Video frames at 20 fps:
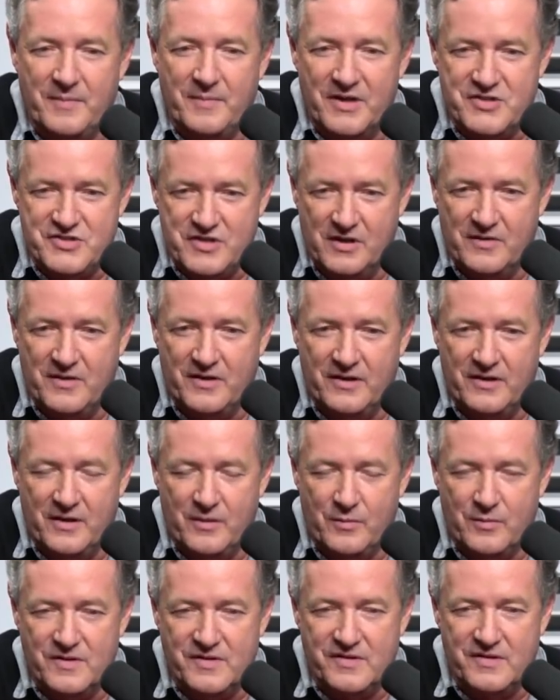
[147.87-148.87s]
my show than
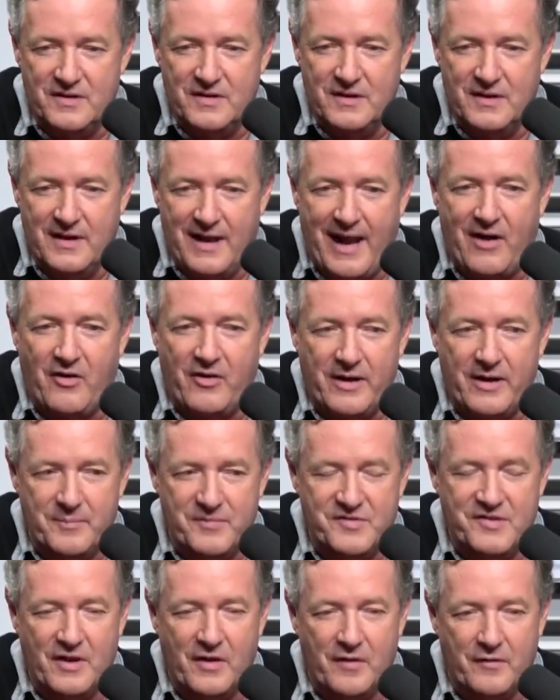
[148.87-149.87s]
you, was Larry
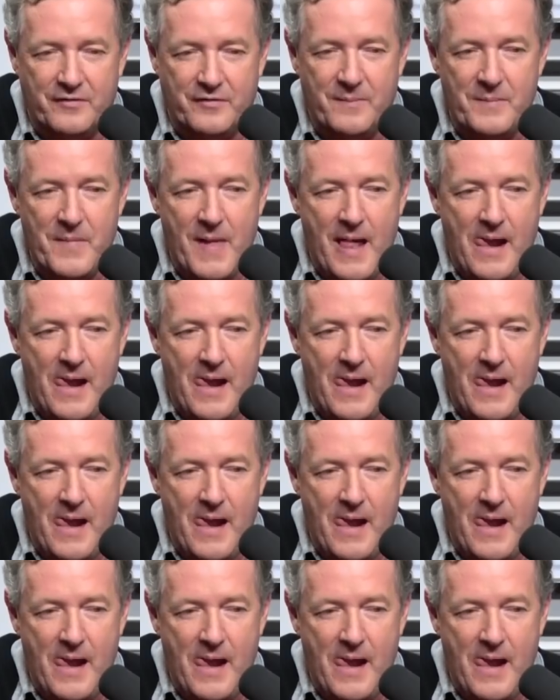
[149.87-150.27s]
himself.